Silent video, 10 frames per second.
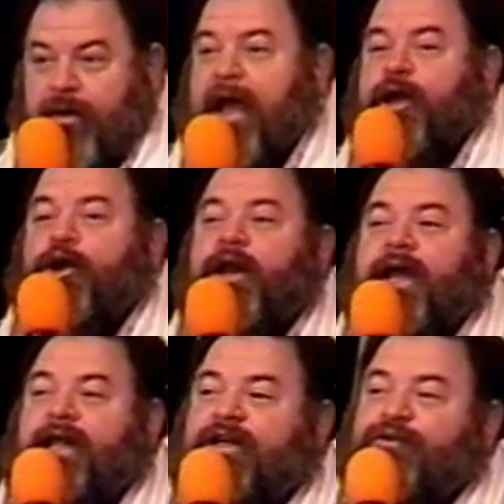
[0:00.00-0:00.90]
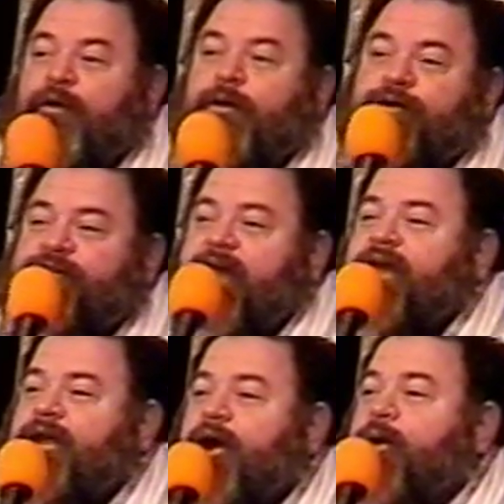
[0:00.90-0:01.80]
Now, you're going to get these folks who
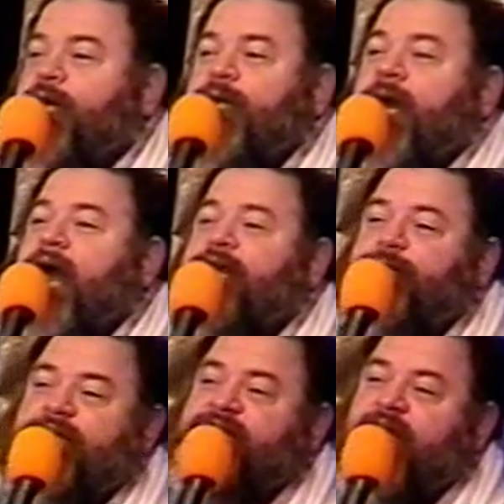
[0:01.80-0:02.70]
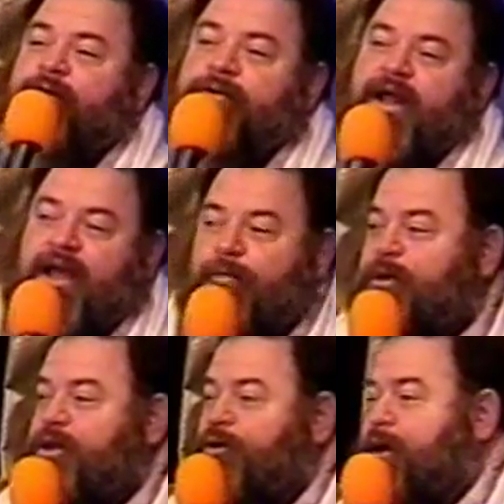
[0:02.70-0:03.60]
say, you know, you guys with the sacred name,
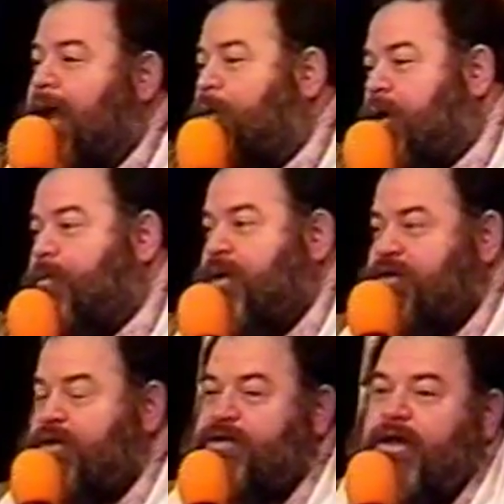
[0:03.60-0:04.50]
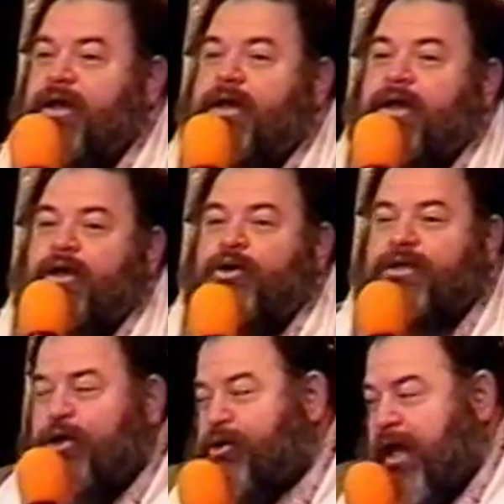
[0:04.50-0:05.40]
with your Yahweh business, you,
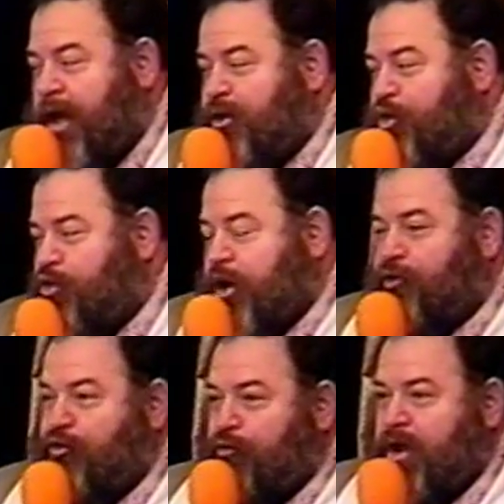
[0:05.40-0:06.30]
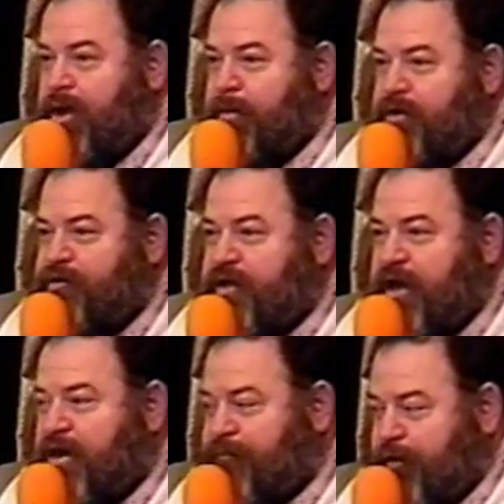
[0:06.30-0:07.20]
you take it to an extreme and you
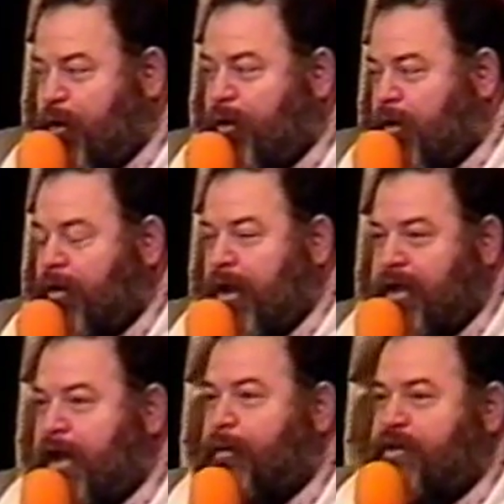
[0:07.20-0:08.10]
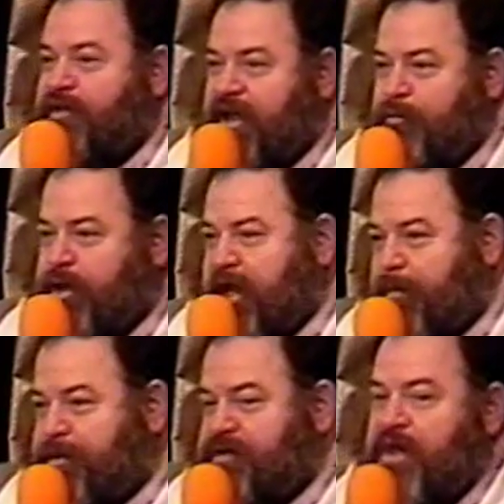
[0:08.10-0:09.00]
say that if you don't call on Yahweh's name, you
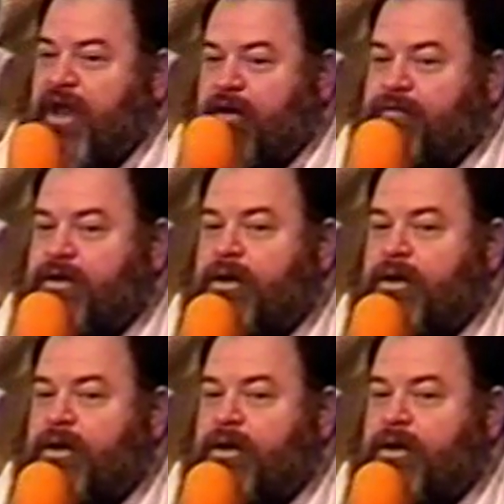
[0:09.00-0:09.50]
can't be saved.